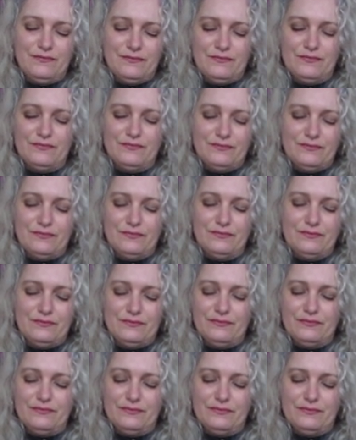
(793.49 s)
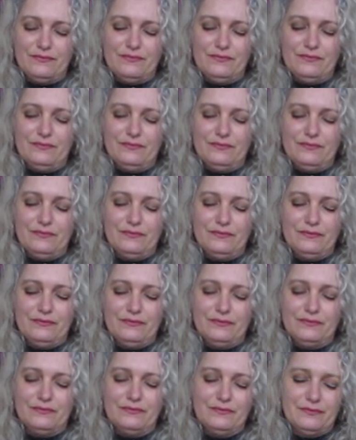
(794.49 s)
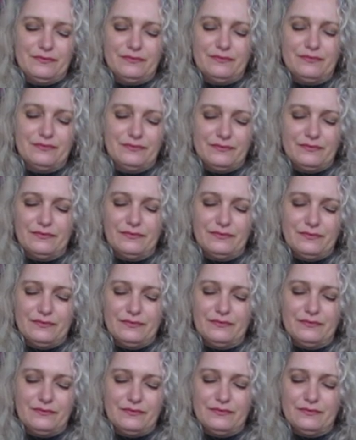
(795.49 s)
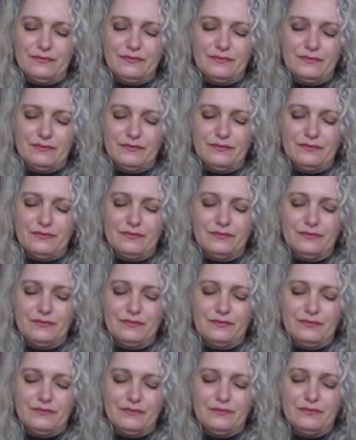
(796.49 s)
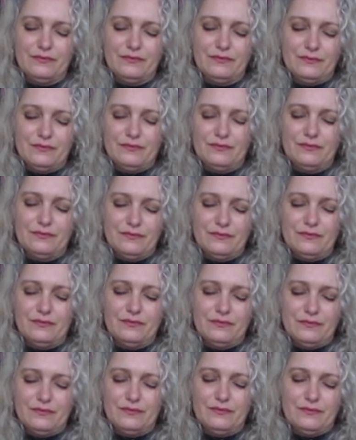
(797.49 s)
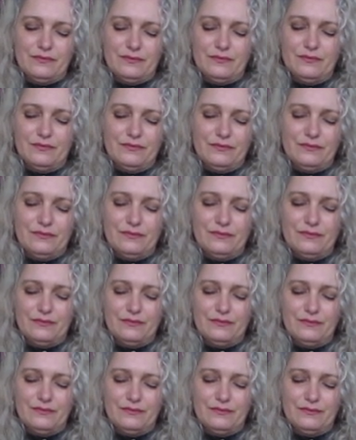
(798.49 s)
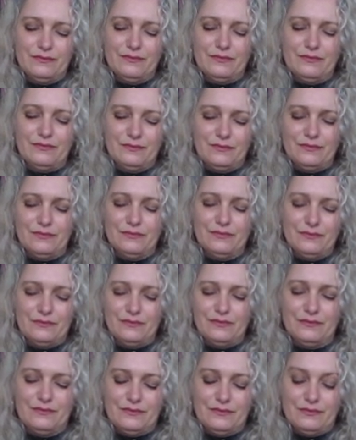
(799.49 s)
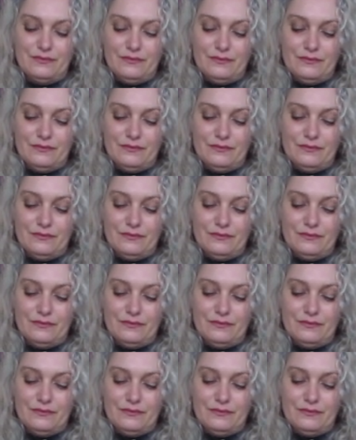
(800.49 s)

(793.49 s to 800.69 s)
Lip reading: No one is speaking in this clip.